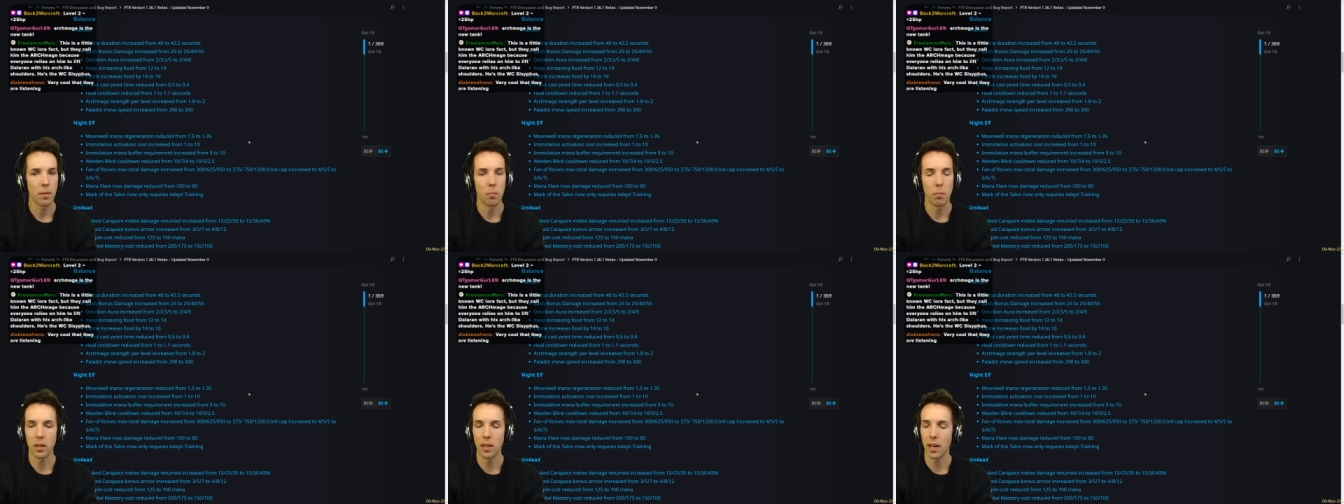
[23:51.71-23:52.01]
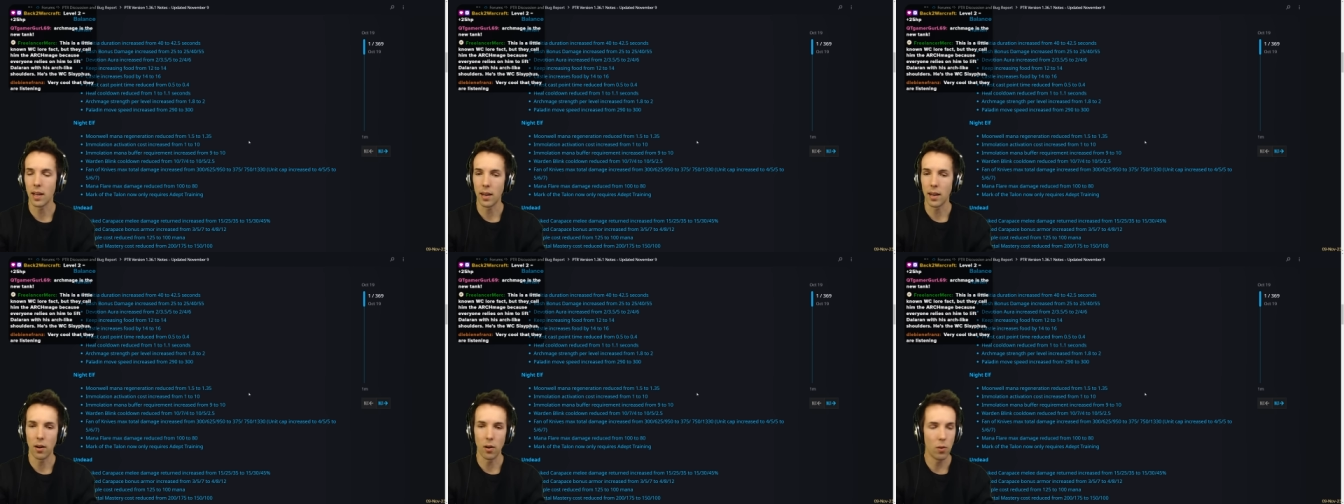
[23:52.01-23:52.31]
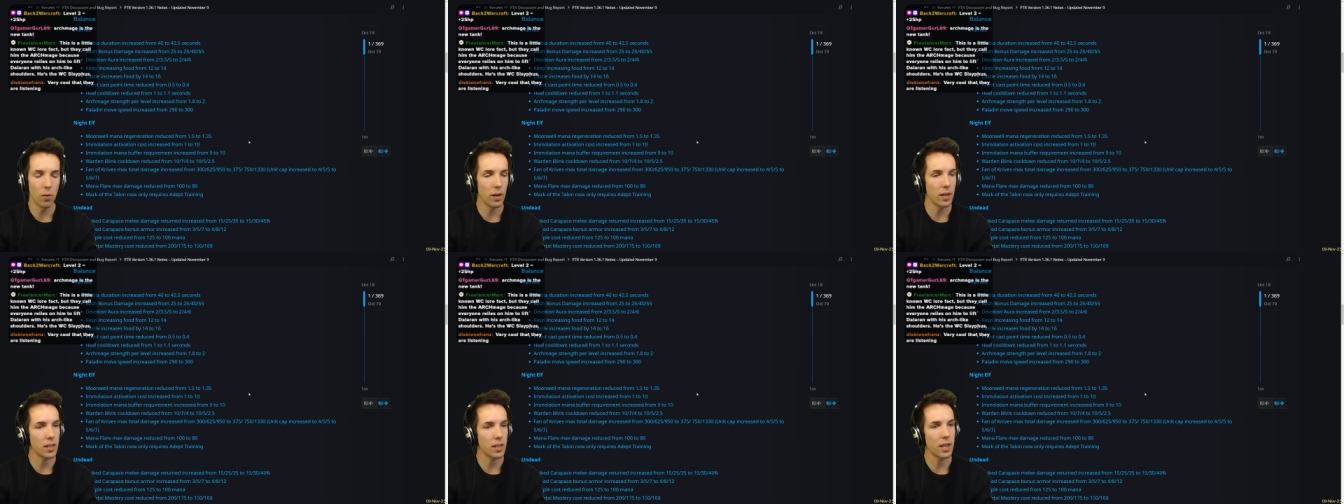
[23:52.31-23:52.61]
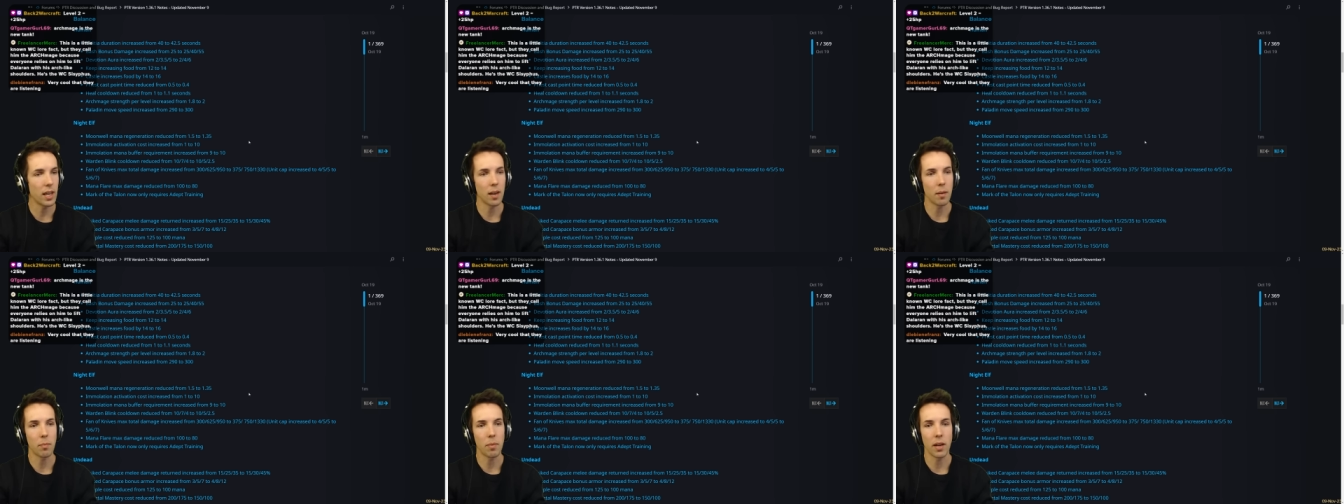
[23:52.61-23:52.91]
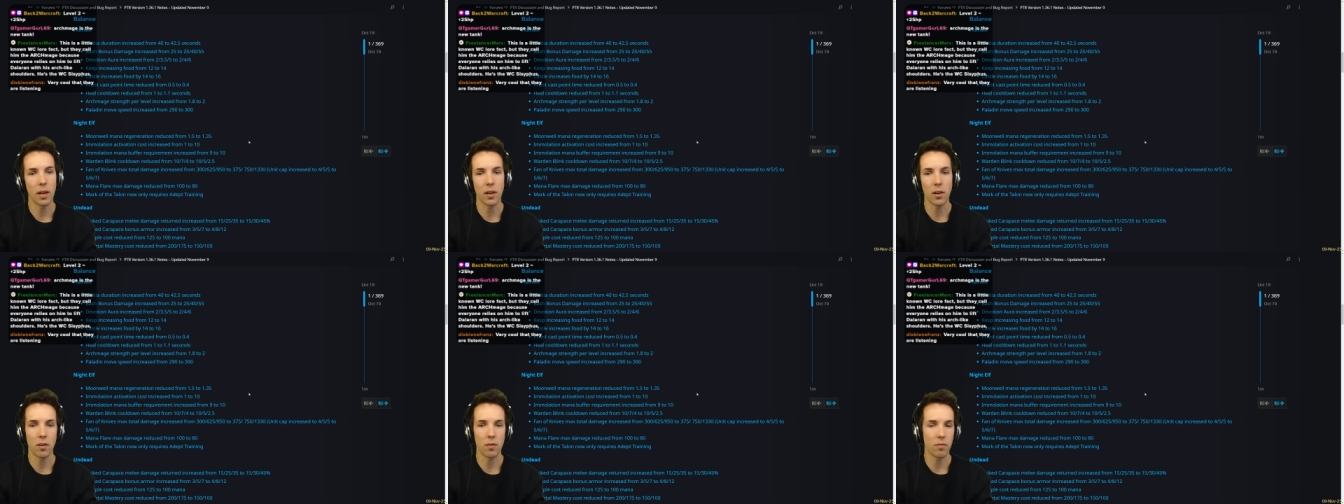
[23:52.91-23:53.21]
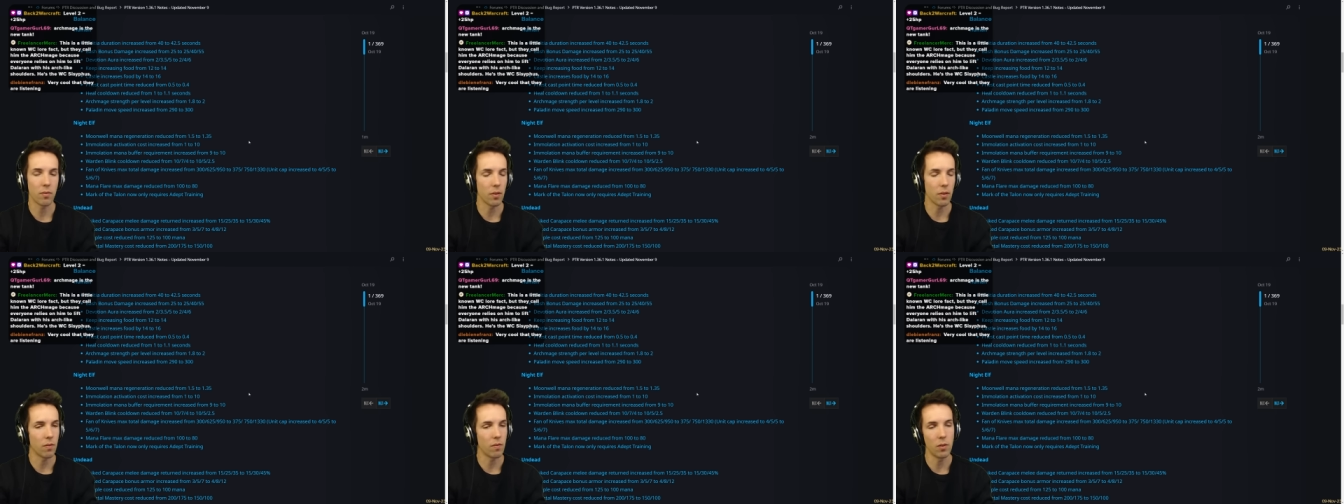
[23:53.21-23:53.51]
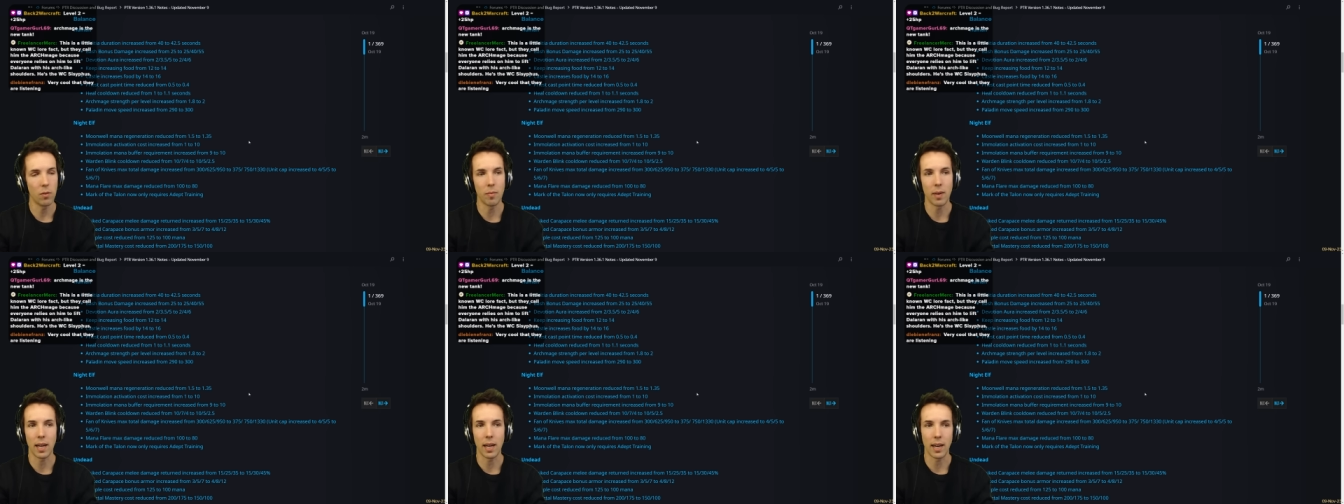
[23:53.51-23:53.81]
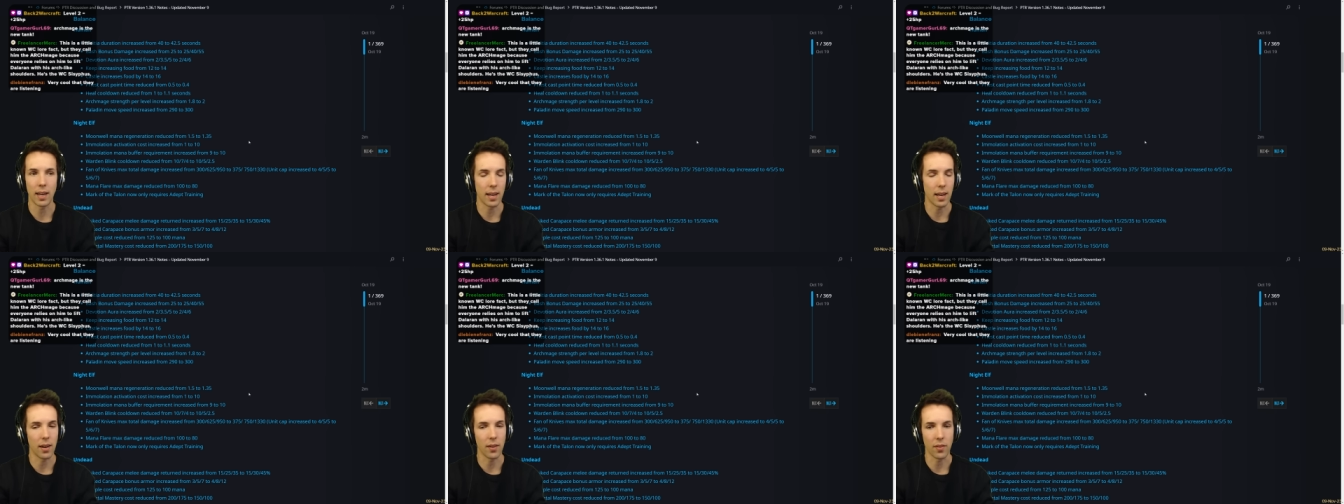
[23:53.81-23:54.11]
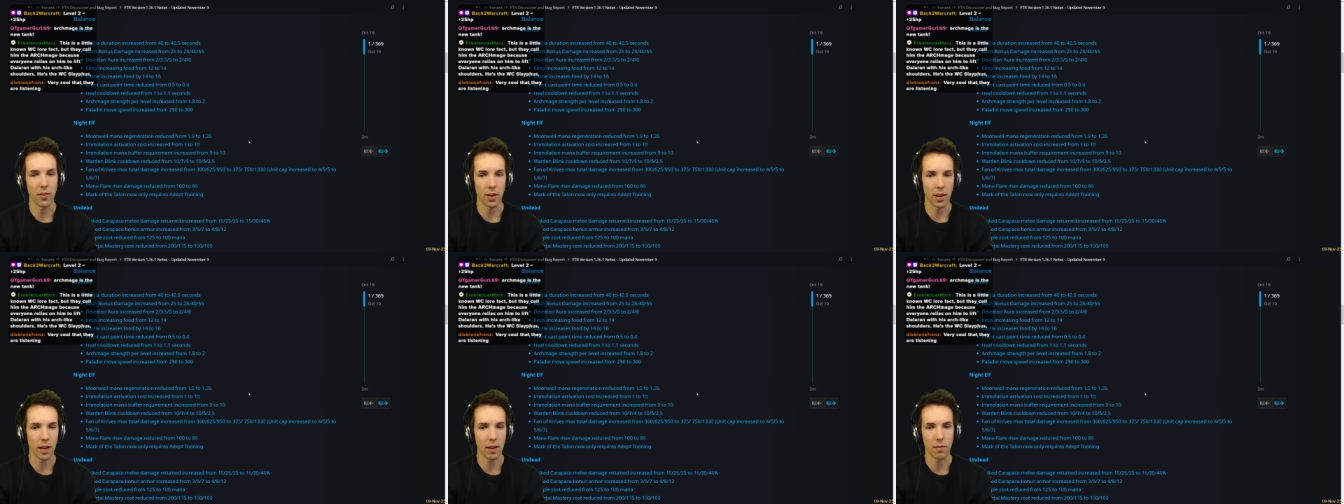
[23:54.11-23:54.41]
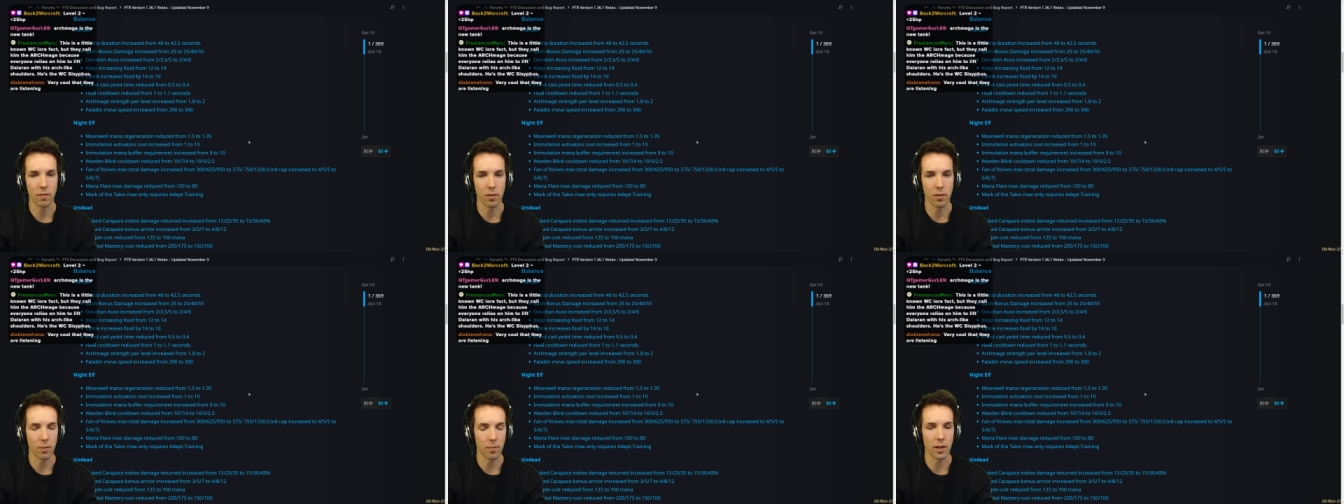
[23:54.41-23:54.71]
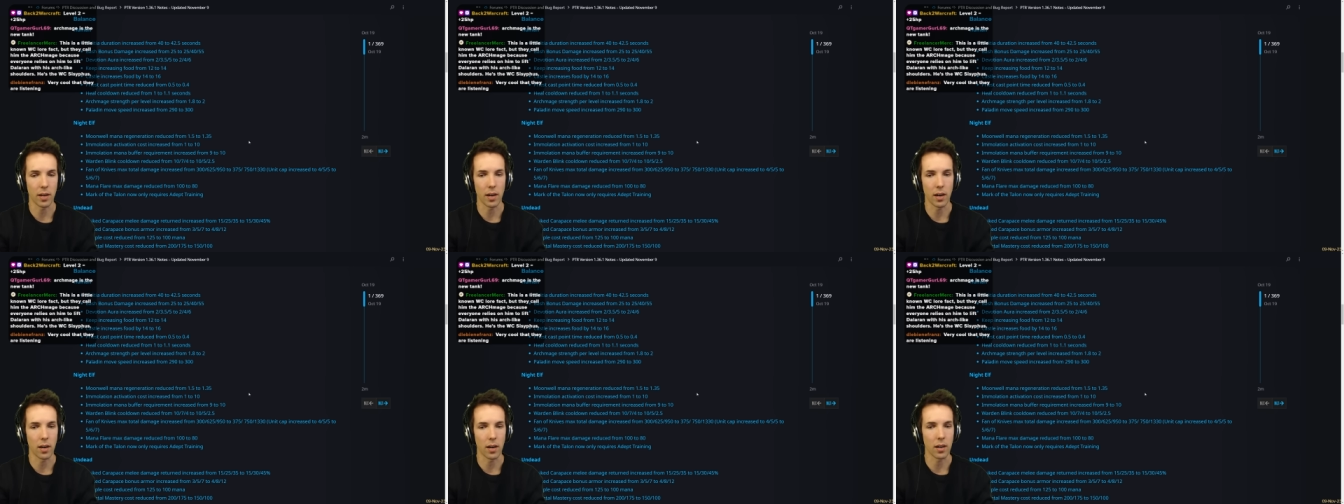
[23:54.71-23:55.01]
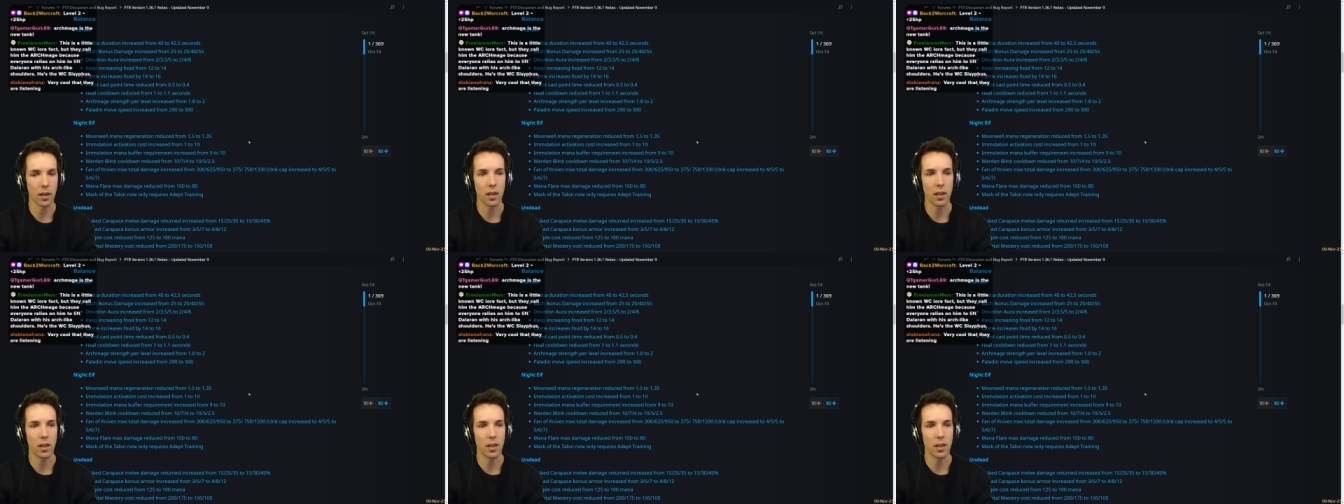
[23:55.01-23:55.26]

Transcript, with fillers: but then always getting paid off with full mana and health again from their